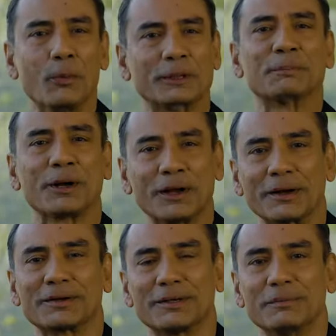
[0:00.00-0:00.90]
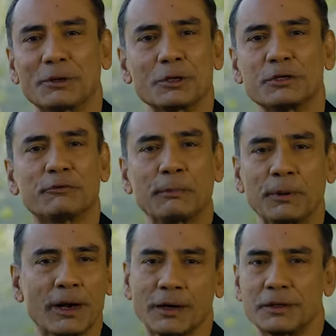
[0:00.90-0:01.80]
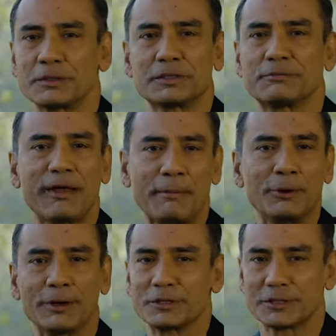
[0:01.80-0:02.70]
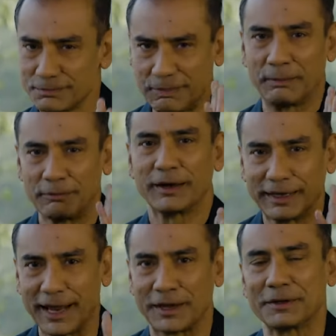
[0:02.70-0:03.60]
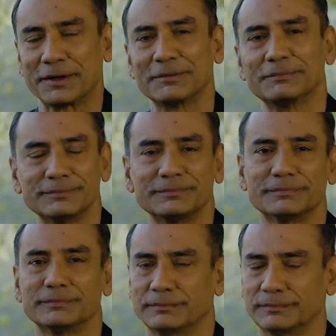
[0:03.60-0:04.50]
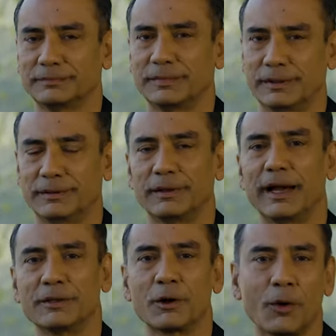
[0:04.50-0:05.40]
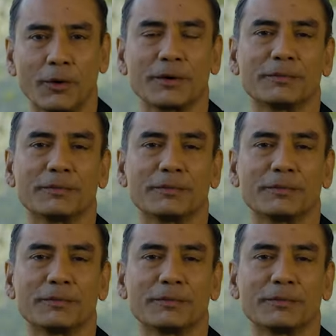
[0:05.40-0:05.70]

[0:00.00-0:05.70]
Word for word: with product, because if your product is fabulous, people will get it. Either or.